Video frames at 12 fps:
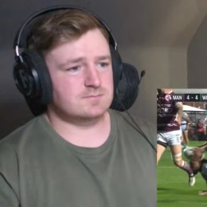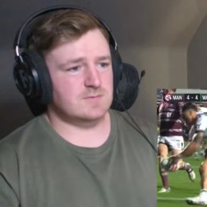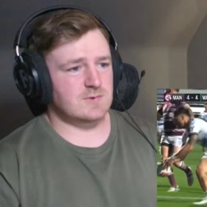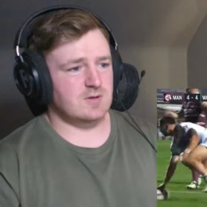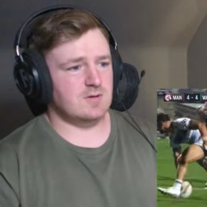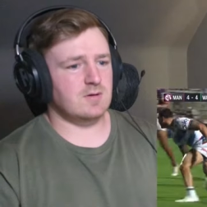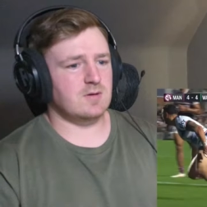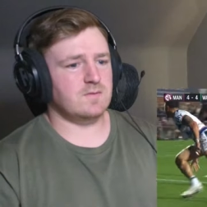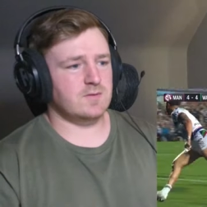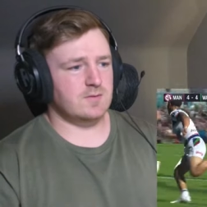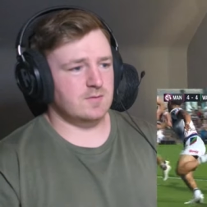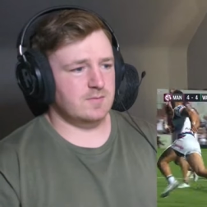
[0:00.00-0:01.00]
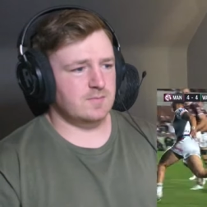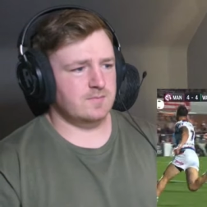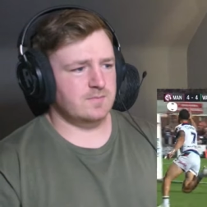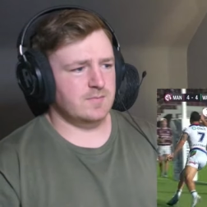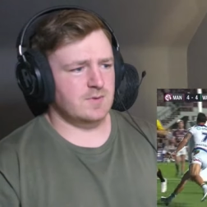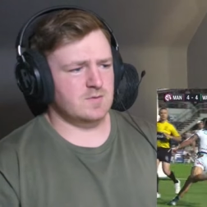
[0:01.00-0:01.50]
Good offload.
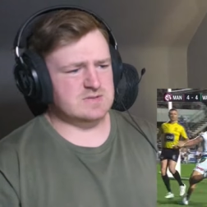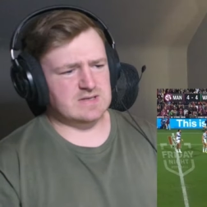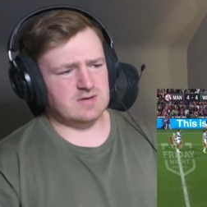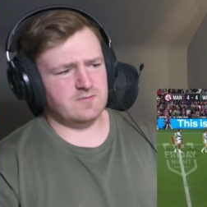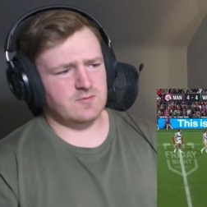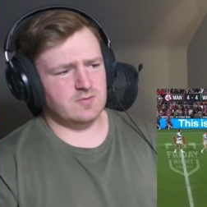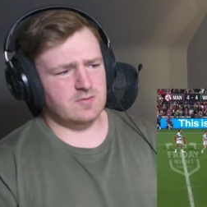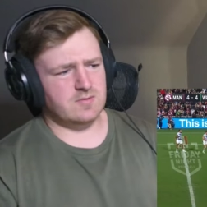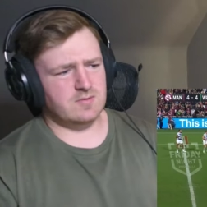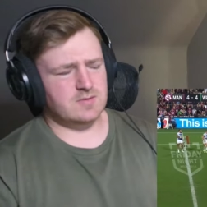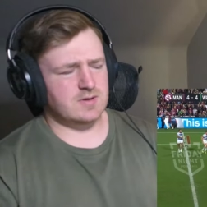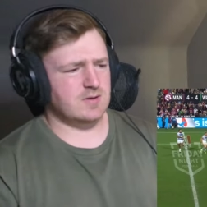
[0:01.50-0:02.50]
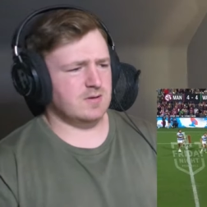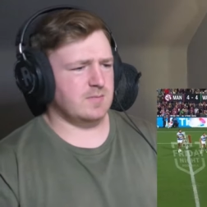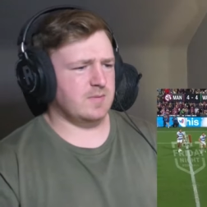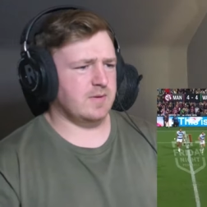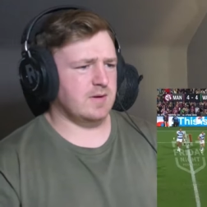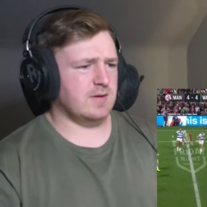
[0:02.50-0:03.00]
Was that a forward? No,
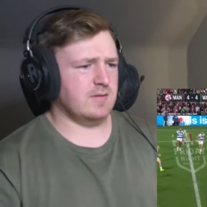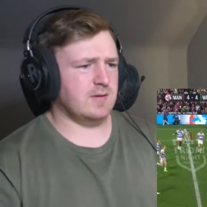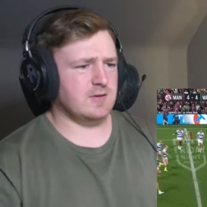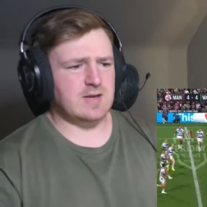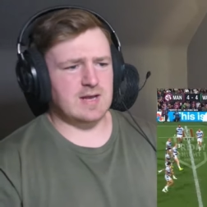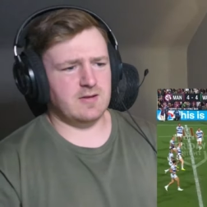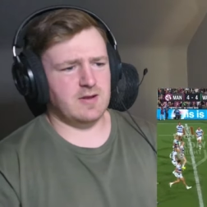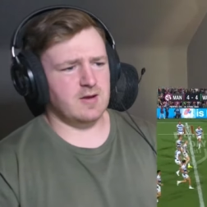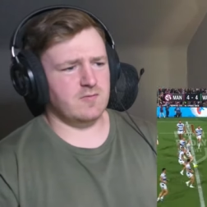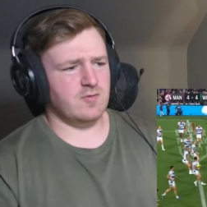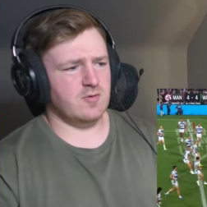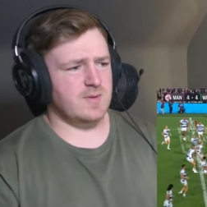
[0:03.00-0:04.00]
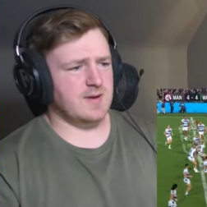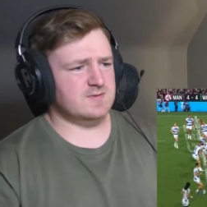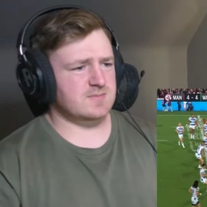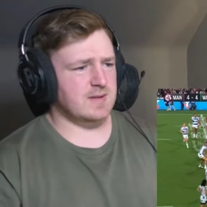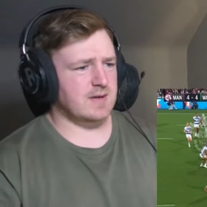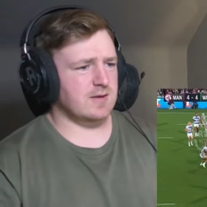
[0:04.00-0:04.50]
maybe not. It looked kind of like a forward
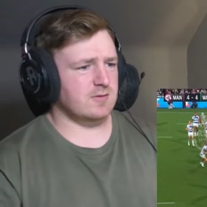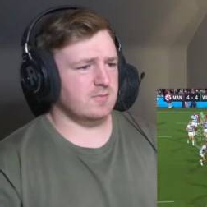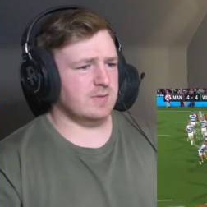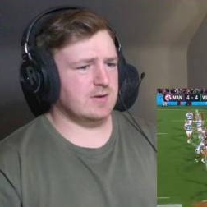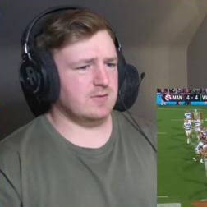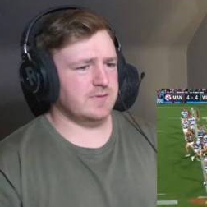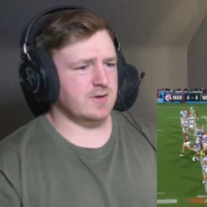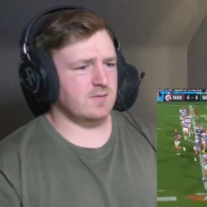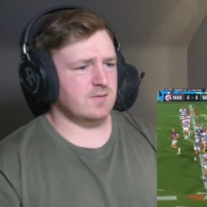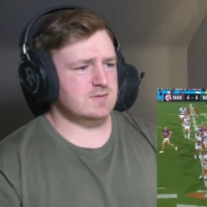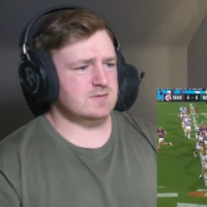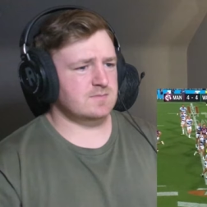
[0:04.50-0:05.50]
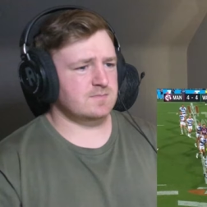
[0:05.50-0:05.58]
pass from that angle, but I don't think it was.